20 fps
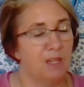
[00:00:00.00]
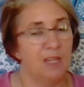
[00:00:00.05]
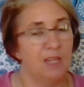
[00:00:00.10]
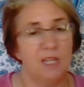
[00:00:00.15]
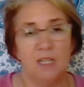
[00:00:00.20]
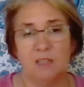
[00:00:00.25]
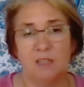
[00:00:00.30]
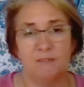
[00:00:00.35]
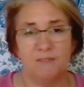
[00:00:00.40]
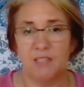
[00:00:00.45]
He
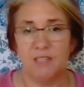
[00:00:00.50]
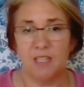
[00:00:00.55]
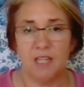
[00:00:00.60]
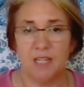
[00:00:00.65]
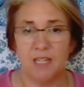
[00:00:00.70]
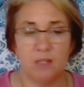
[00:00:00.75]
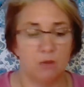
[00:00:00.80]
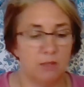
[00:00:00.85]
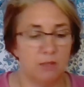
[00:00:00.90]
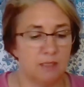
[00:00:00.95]
didn't feel
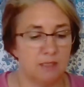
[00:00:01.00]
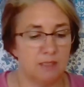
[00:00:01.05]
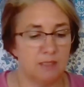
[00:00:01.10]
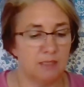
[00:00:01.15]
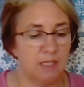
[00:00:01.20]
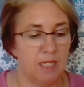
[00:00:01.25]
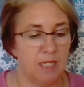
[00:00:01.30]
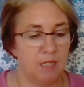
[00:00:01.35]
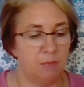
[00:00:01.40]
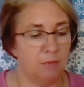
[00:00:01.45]
like going to
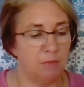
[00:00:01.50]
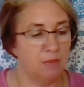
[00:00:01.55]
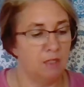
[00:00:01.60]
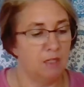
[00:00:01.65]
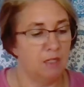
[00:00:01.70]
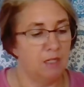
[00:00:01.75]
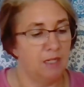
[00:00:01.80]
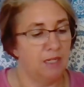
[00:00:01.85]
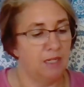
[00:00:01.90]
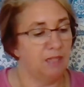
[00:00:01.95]
sleep.
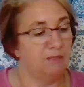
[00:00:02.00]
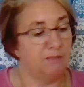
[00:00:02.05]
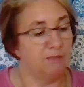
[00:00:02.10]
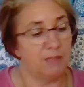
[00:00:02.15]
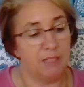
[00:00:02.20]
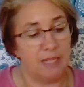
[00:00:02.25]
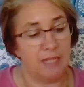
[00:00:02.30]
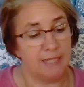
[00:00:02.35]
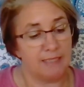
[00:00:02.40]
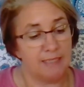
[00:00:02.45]
He didn't
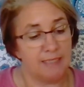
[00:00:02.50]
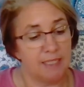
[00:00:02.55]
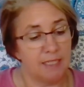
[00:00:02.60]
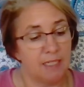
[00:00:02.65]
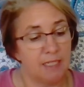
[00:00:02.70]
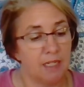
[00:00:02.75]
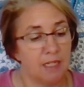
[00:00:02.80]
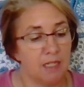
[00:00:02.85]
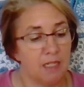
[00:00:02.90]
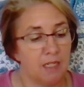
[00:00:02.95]
feel like
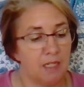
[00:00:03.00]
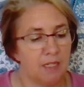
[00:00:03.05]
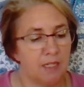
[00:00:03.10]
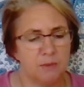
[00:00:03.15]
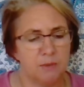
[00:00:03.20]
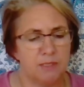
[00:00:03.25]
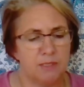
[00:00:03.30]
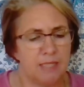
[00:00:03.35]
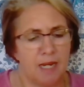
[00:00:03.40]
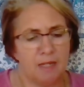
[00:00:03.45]
digging. He
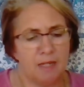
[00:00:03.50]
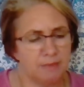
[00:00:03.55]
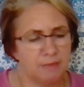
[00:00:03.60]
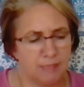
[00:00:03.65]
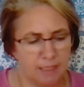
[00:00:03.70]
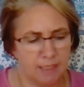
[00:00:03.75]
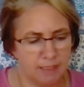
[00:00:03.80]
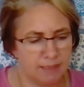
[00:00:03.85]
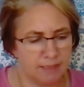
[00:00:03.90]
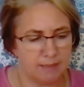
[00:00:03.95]
was tired of
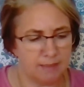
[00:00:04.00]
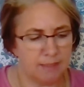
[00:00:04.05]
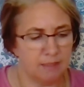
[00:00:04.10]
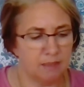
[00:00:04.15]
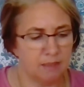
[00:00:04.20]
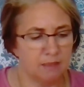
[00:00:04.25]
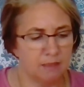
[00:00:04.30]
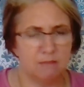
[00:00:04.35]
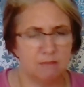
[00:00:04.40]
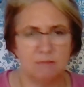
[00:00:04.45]
standing
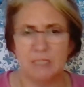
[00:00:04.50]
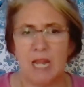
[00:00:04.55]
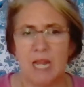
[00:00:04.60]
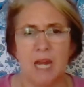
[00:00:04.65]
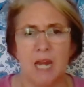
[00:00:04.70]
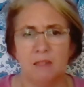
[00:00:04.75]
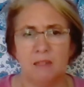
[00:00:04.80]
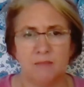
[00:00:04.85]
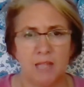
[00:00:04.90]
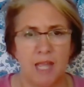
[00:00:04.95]
still,
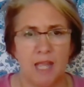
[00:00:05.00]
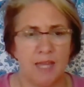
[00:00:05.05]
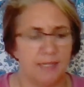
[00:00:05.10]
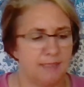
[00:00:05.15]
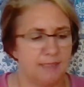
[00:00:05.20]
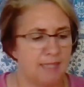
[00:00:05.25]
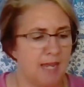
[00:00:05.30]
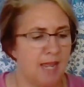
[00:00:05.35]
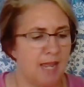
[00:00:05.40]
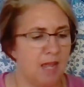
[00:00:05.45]
tired of lying
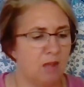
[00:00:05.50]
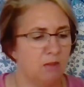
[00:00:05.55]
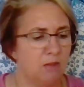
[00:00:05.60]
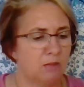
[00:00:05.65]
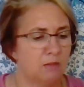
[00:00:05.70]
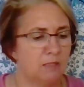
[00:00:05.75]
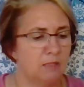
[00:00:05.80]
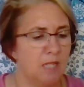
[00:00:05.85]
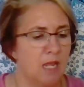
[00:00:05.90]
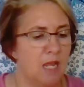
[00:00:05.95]

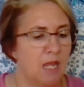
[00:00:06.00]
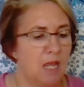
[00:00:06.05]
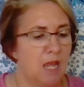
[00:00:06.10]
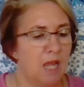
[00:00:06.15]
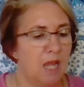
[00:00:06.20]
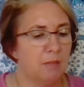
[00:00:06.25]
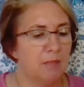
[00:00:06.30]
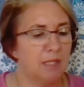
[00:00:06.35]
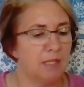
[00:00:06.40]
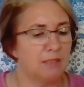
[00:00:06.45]
down.
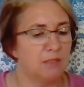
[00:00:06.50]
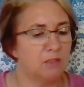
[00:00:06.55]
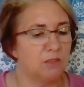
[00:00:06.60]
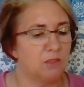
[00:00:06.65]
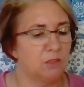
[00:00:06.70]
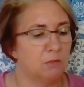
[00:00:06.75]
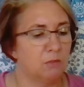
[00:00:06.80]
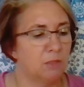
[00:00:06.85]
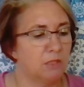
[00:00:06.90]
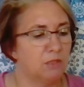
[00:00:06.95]
I'm less than
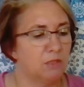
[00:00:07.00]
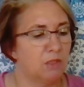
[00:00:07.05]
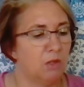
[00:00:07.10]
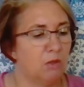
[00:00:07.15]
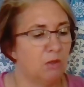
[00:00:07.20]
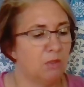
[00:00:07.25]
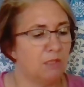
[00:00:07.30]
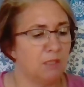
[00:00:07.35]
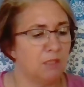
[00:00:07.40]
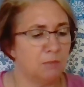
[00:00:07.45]
2 months
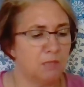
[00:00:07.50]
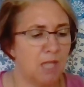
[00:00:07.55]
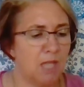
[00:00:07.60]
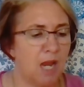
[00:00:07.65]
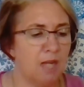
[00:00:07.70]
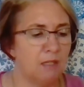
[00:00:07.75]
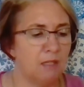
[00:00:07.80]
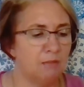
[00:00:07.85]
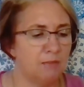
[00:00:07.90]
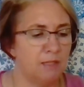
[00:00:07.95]
old, and I'm
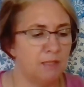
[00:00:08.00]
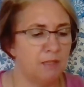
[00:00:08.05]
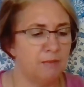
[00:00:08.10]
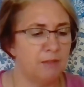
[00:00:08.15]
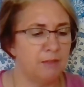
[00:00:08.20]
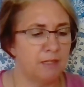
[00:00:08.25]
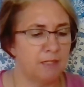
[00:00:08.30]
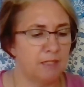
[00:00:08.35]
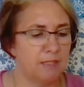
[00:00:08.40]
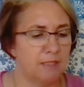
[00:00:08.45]
tired of
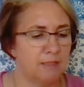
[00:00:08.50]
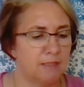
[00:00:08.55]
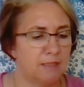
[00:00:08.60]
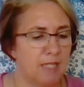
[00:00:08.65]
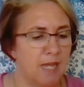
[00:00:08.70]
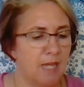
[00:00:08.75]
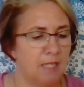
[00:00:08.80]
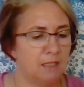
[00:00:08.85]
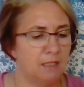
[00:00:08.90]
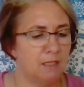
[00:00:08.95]
living, he
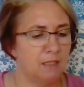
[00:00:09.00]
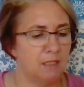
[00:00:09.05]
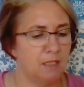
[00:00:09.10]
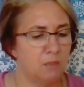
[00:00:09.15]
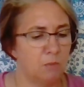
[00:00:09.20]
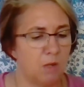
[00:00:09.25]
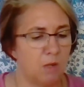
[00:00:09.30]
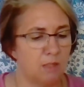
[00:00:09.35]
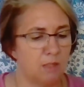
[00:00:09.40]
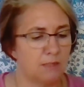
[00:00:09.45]
said. He
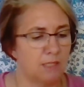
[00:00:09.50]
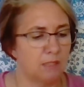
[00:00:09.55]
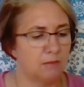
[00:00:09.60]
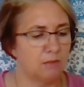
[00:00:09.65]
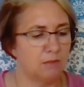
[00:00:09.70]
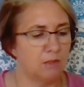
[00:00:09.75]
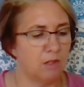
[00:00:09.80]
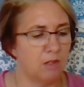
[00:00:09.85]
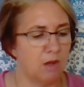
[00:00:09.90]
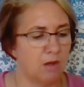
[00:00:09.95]
walked out to
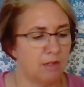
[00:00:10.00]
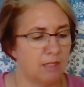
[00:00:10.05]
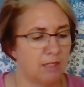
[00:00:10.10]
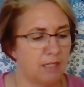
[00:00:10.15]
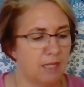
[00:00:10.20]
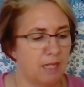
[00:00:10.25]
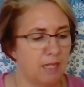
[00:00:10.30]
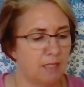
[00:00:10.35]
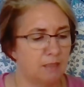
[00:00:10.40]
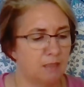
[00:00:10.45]
the yard
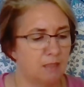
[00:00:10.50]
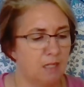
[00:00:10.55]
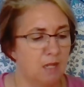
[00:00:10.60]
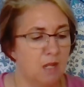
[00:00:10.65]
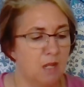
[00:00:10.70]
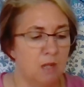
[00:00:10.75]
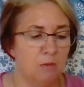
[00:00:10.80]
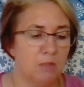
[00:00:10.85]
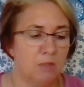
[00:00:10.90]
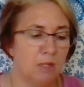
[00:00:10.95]
again.
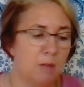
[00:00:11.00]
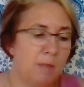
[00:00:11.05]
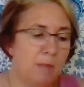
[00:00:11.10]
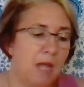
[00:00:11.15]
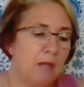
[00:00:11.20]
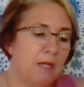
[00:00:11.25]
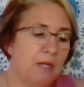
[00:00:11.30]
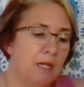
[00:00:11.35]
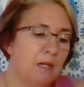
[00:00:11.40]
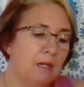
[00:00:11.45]
When I'm
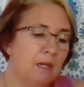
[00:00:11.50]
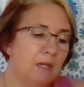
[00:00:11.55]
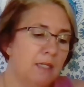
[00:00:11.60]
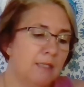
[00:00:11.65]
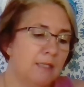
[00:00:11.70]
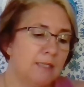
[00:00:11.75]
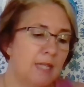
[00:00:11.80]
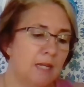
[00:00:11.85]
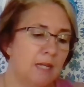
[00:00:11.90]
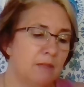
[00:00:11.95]
out here, he
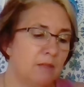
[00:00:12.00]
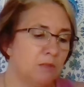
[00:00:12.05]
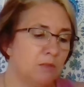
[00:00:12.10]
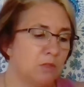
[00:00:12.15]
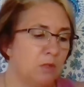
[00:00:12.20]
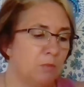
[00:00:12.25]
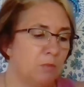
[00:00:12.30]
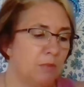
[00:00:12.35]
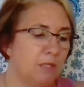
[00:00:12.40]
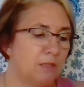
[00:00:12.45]
said, there's
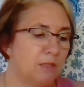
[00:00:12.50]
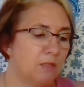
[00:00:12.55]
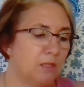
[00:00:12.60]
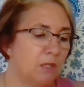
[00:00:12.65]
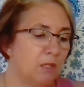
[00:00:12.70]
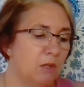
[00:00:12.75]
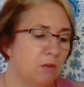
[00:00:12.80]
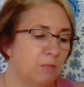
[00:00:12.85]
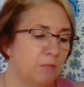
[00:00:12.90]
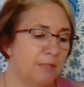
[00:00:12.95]
no place to
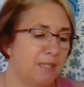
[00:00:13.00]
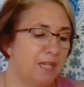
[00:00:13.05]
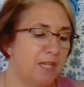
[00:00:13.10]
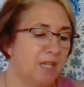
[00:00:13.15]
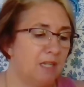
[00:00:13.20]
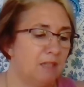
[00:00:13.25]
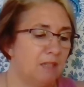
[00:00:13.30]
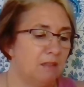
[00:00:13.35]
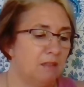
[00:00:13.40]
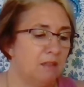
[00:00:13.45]
go but
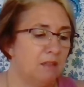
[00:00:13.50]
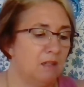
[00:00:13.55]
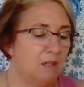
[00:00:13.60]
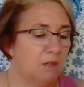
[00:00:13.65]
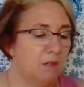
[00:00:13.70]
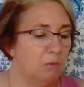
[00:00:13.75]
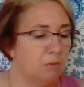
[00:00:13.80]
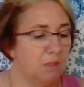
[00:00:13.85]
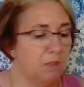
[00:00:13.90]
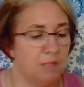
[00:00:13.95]
in.
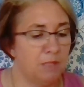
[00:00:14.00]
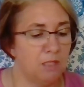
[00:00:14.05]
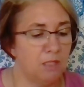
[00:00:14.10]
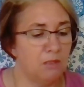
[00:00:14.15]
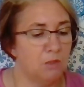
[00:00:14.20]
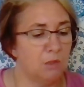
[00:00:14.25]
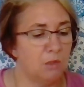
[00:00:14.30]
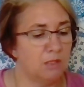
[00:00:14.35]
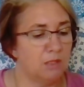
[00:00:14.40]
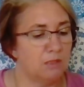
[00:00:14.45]
When I'm
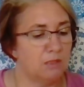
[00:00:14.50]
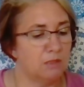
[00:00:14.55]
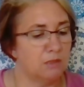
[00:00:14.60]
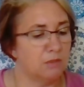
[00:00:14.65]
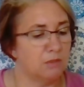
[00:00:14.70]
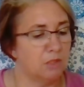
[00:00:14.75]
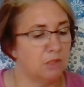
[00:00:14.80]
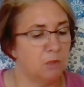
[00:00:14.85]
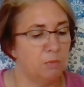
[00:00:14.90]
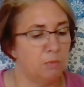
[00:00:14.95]
indoors,
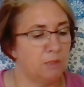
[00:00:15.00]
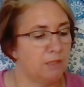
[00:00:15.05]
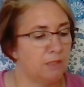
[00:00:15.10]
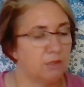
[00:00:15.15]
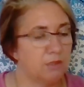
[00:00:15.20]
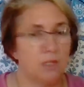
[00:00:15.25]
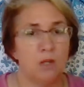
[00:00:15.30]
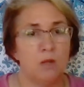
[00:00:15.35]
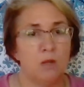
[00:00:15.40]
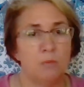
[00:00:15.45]
there's no place to
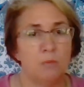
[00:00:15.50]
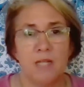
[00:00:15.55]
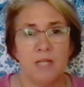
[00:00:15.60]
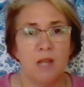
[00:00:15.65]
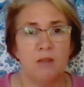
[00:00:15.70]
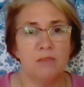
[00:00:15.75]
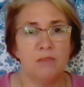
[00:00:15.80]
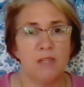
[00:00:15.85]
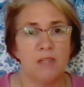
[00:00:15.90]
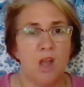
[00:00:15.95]
go but
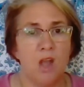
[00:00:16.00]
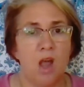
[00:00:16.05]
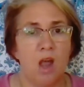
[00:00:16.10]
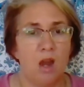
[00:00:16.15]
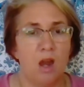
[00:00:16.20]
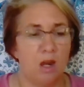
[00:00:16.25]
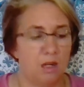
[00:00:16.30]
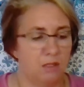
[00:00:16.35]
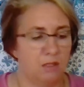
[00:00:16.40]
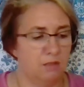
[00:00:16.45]
out in the
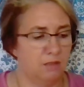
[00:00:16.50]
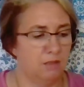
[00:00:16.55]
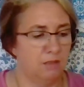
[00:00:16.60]
yard.